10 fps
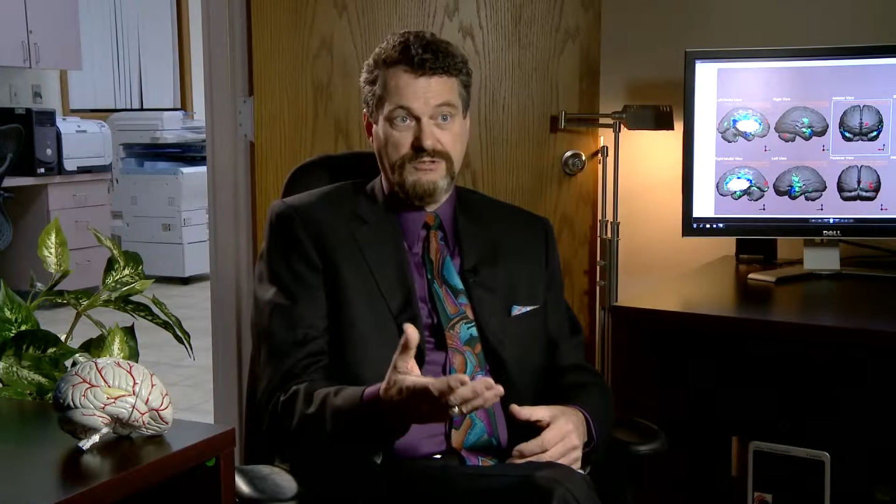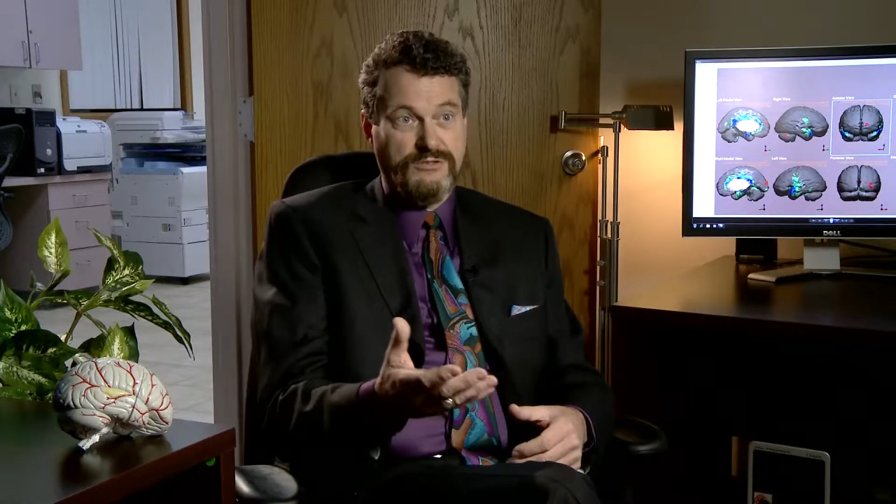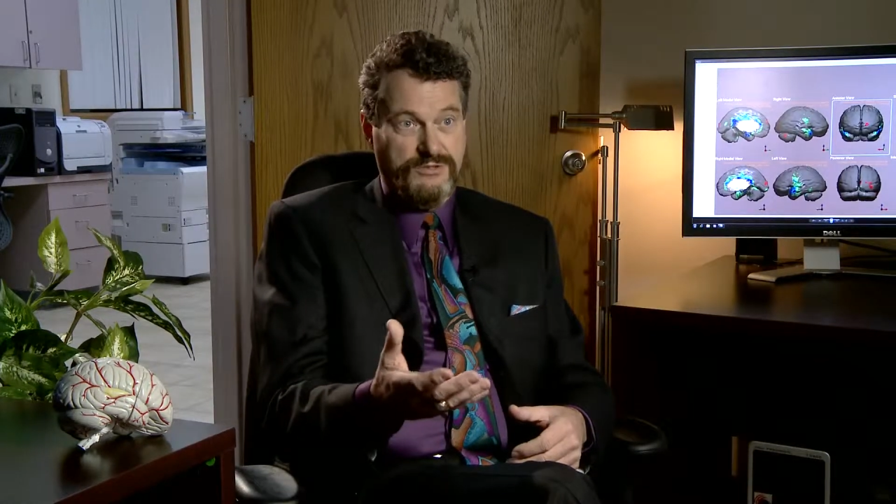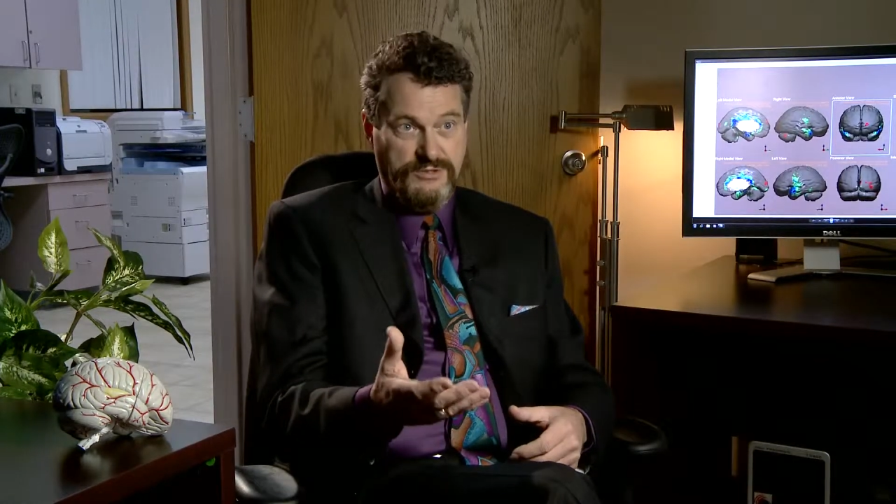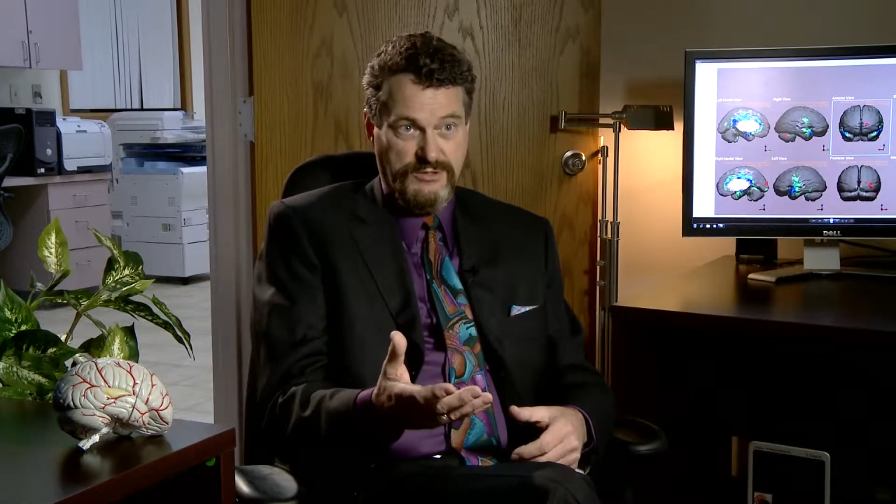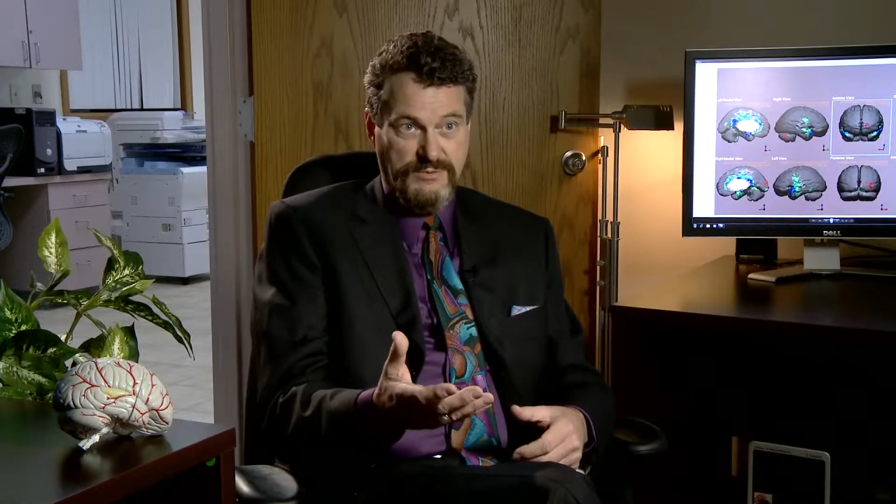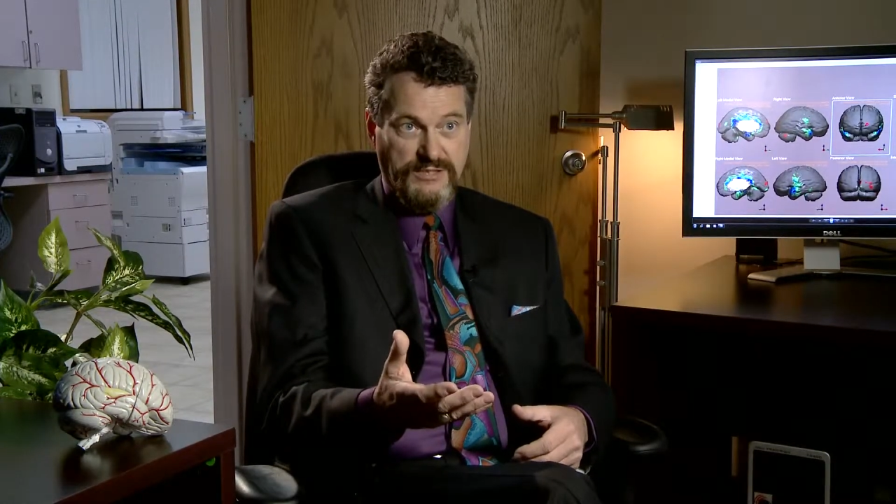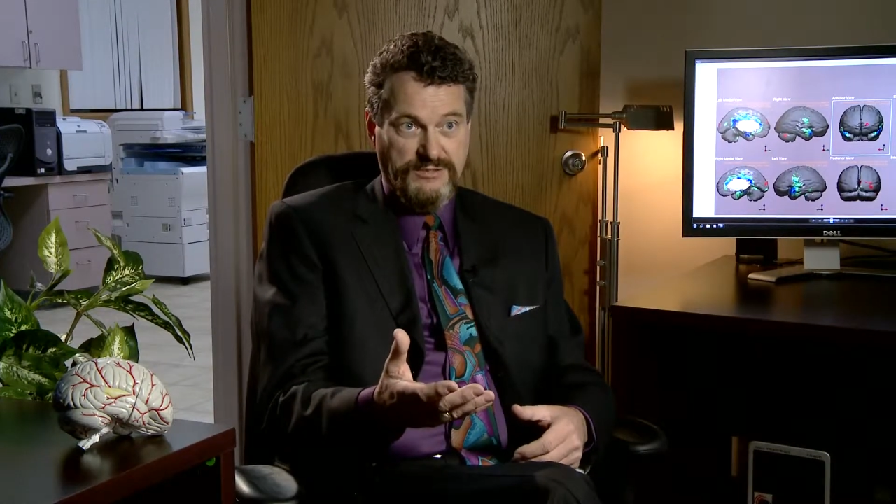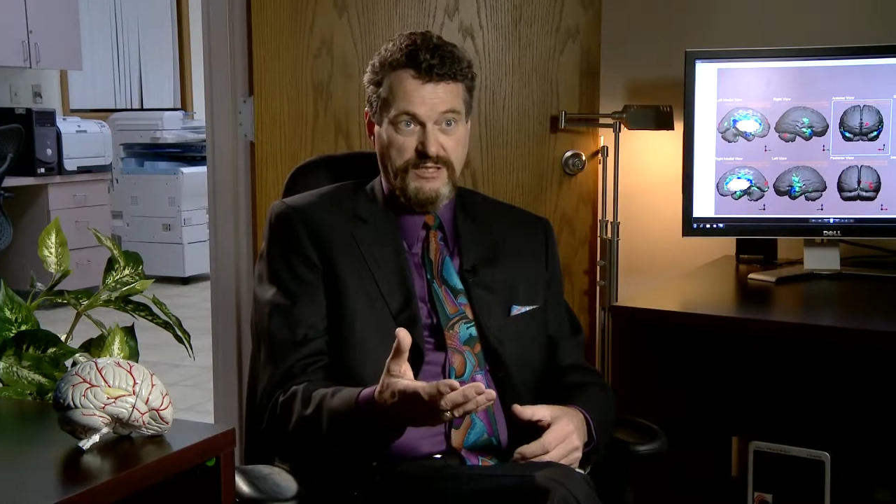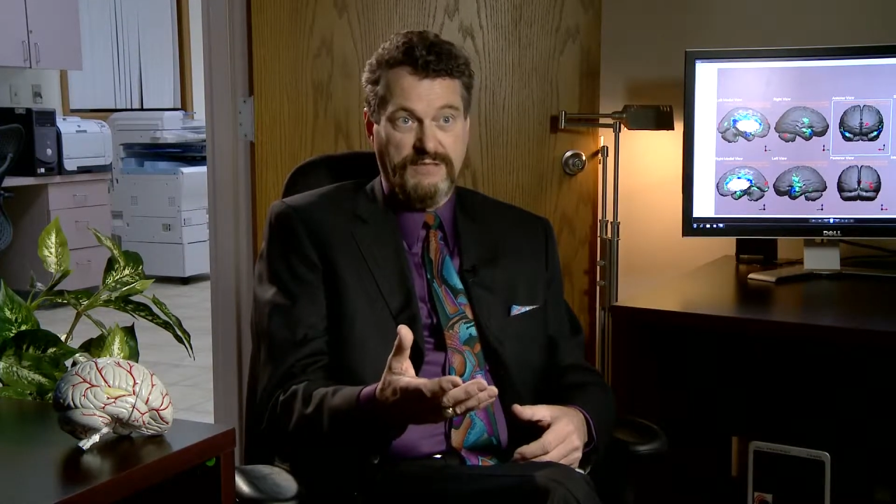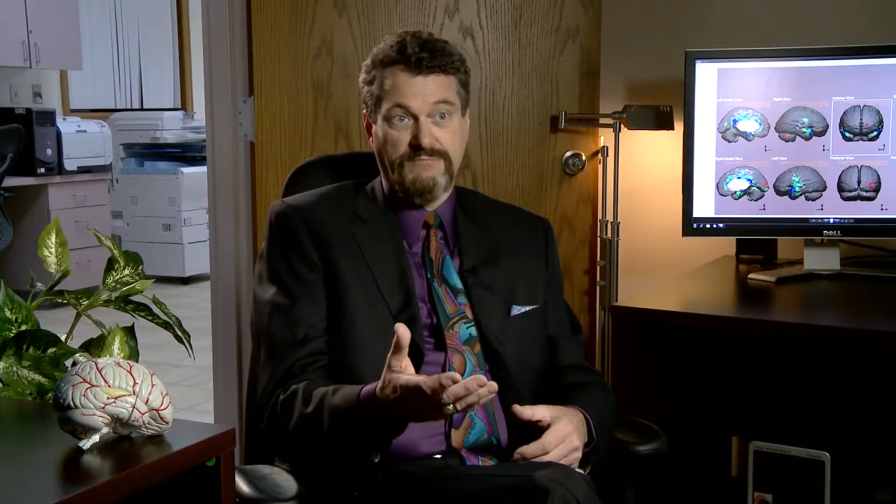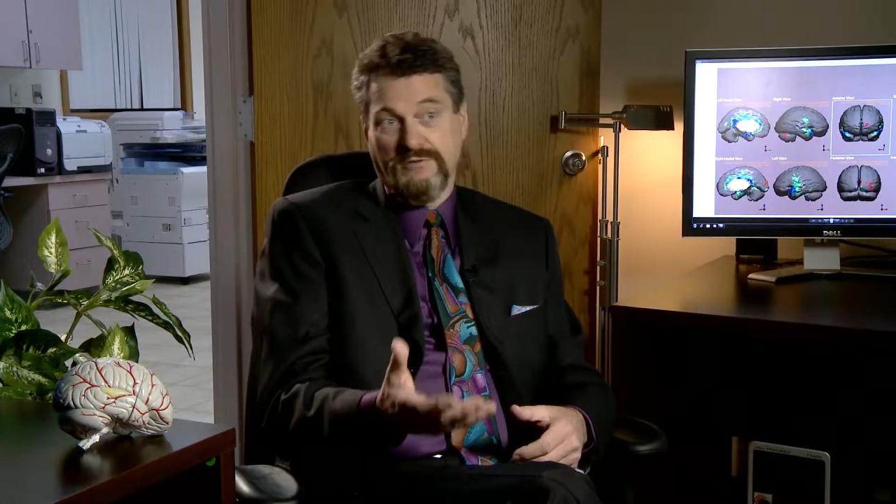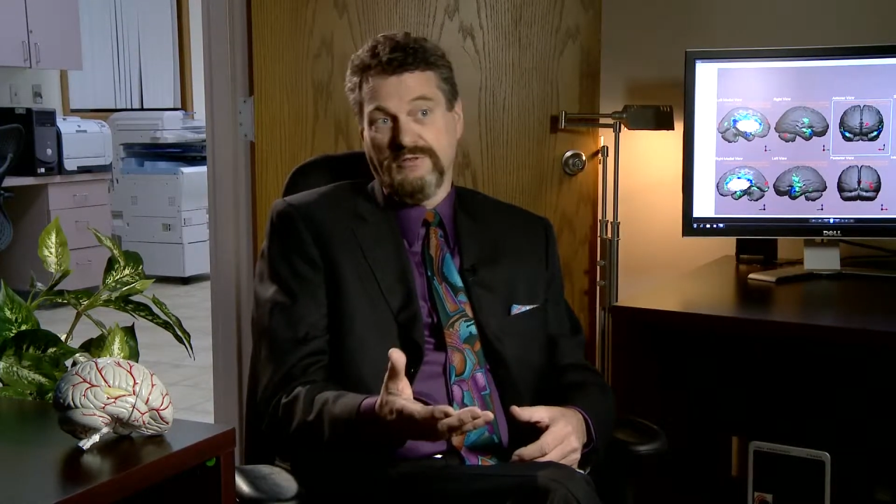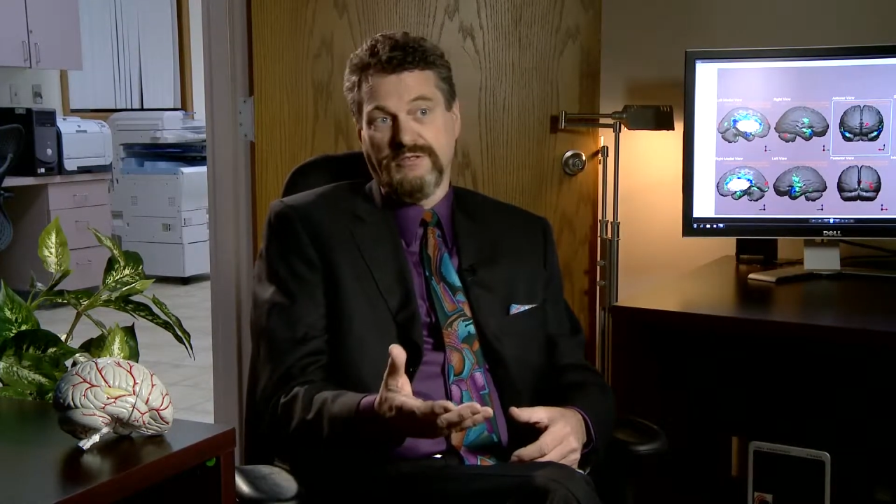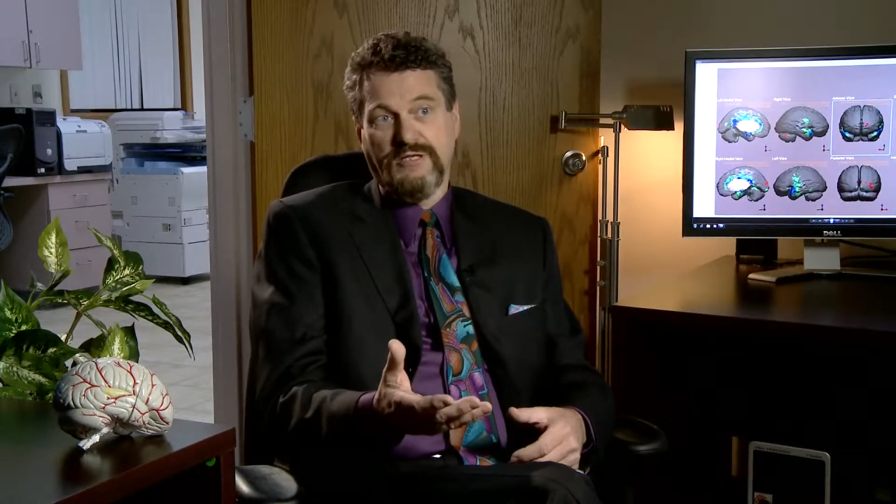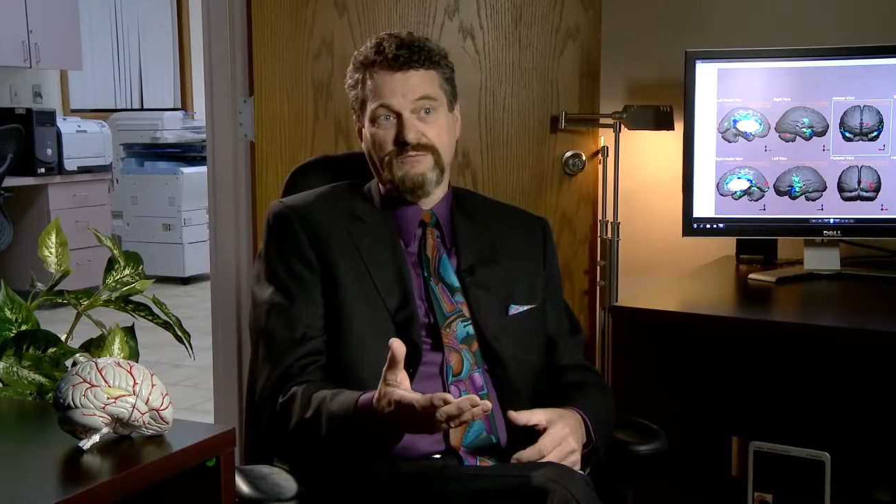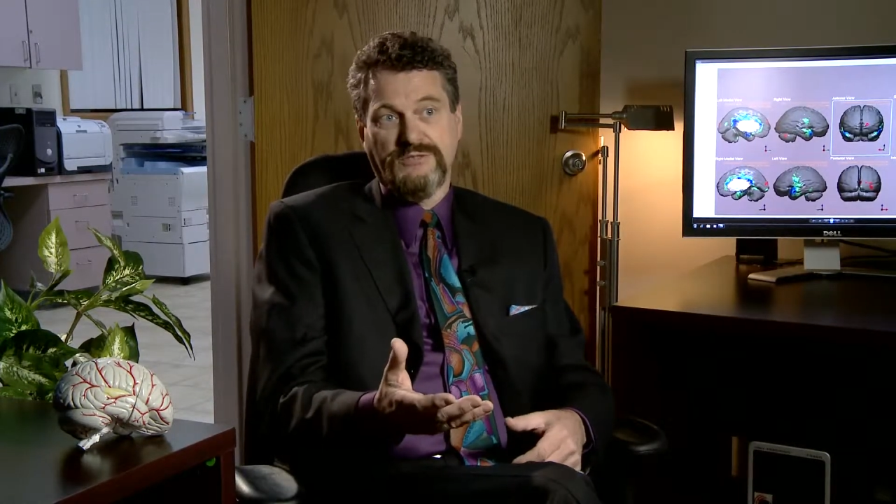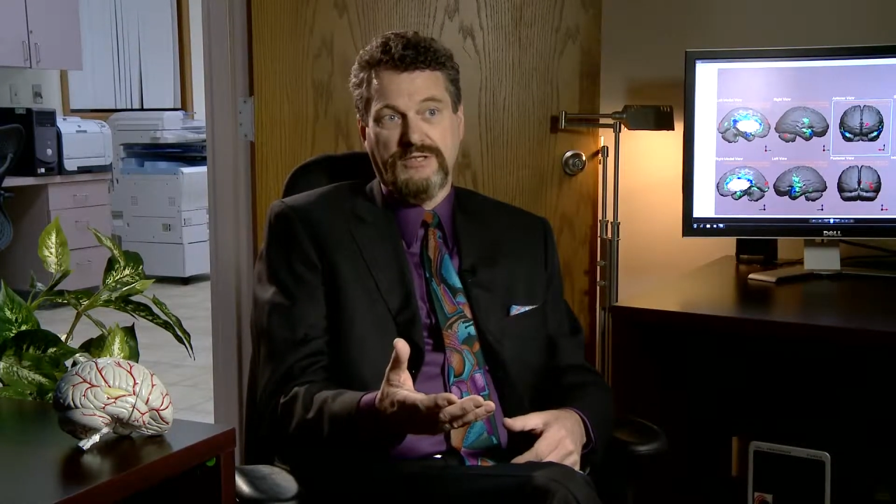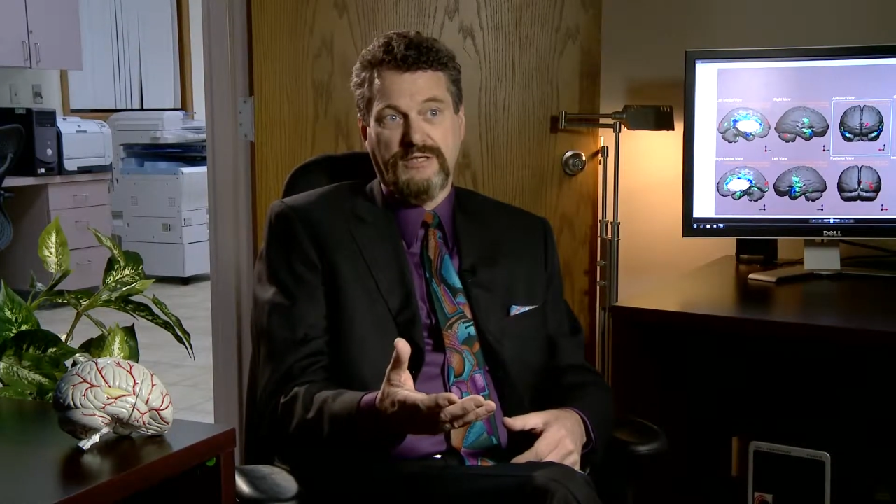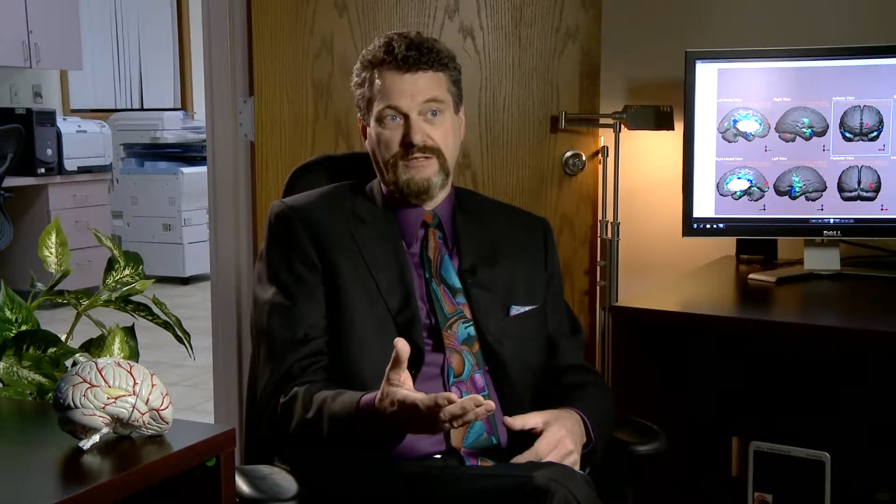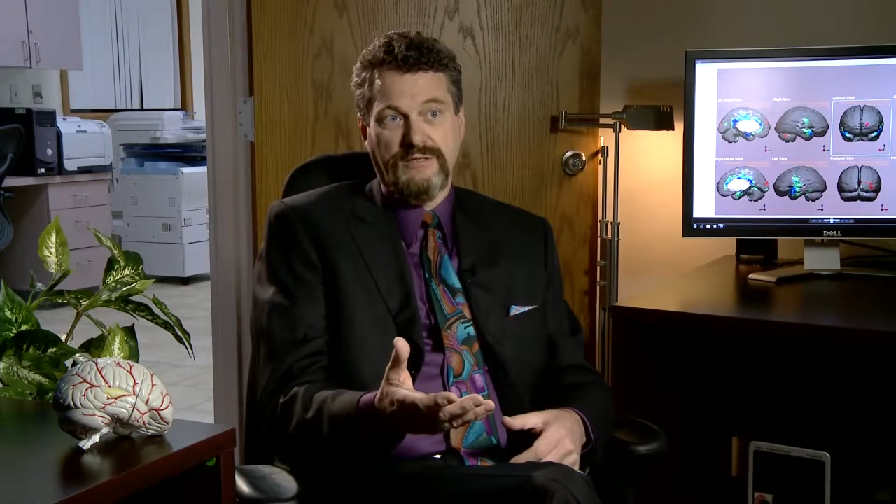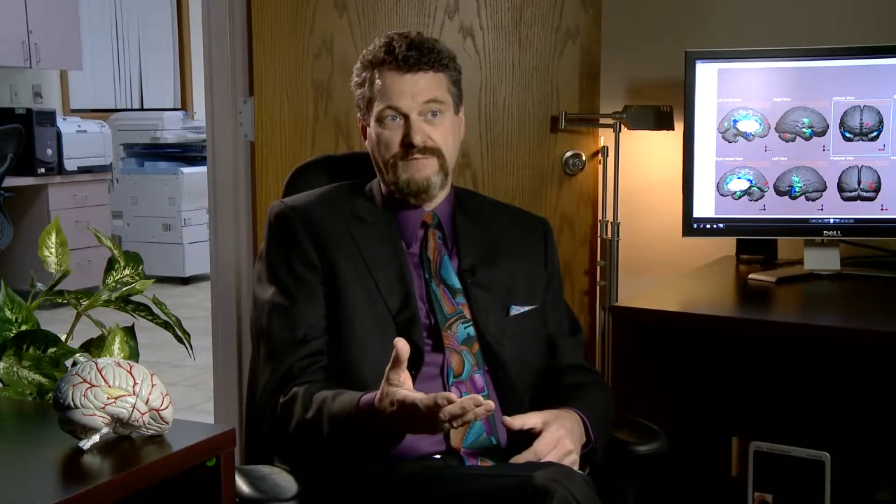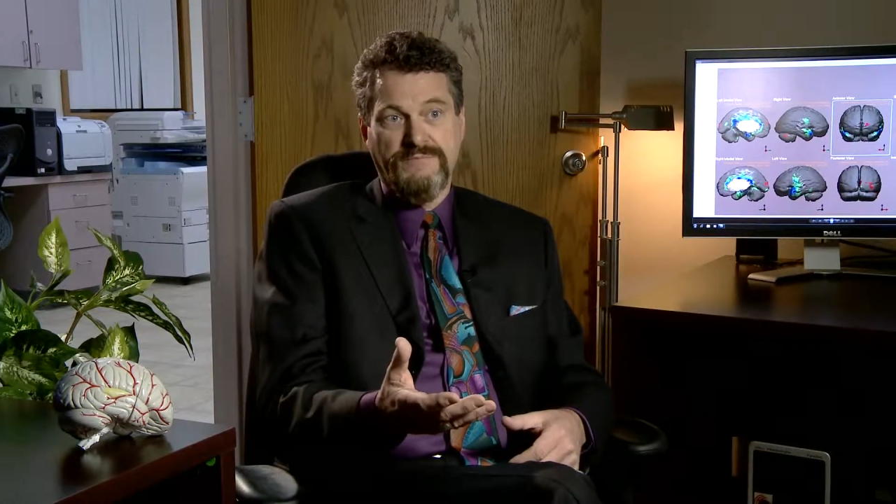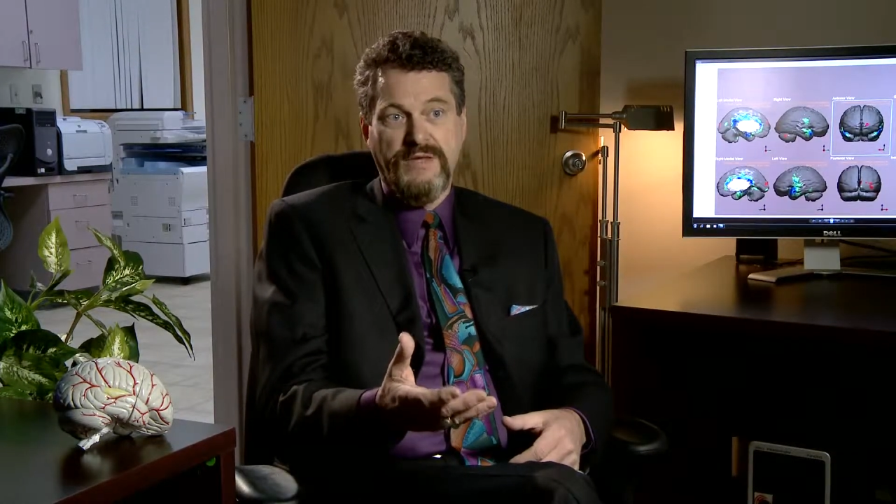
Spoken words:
such as a SPECT scan, really comes in handy.